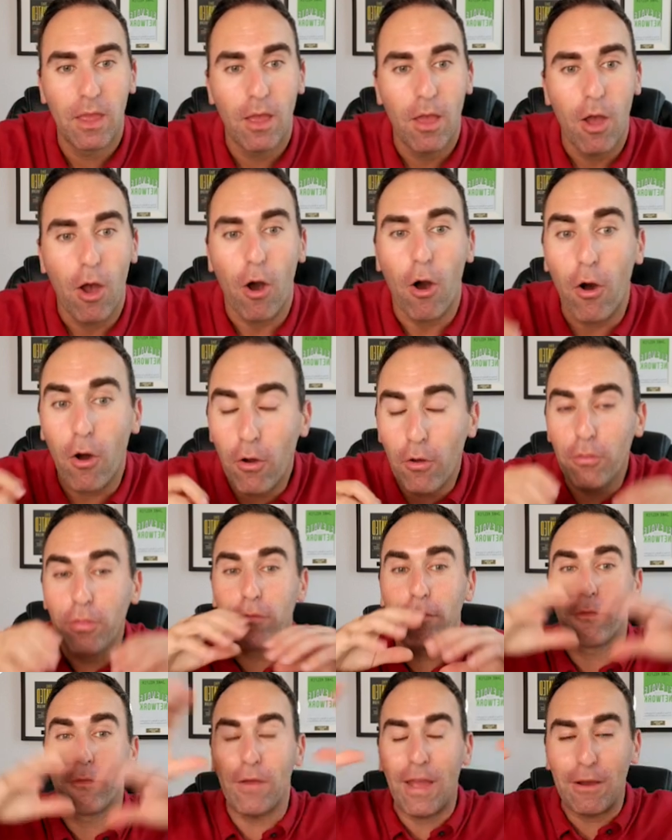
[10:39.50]
All the
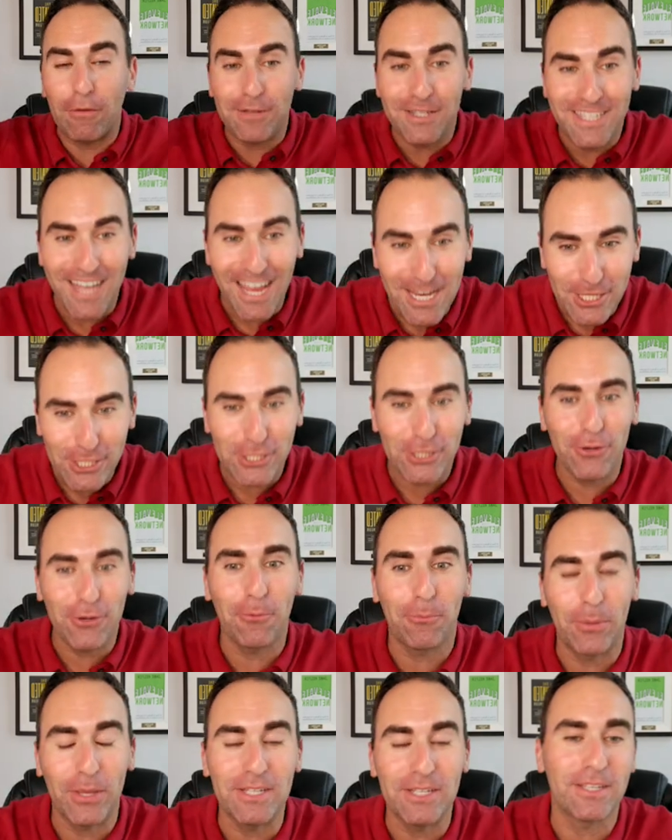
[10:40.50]
foundational
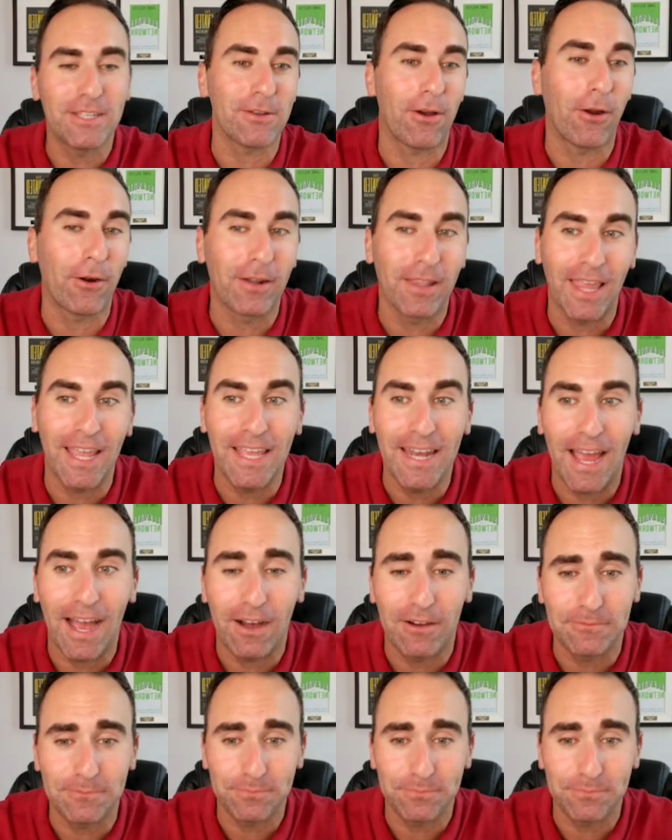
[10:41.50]
pieces are laid out.